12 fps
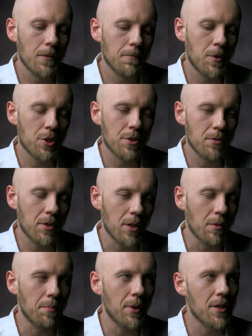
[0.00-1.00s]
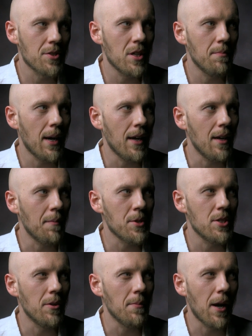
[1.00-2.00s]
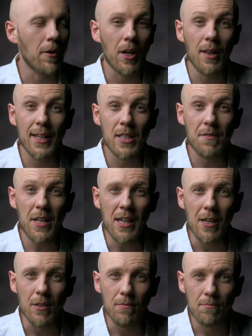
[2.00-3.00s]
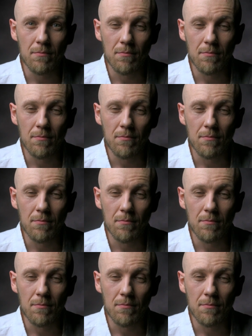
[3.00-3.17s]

This, you know, brings in my episode about collective ego.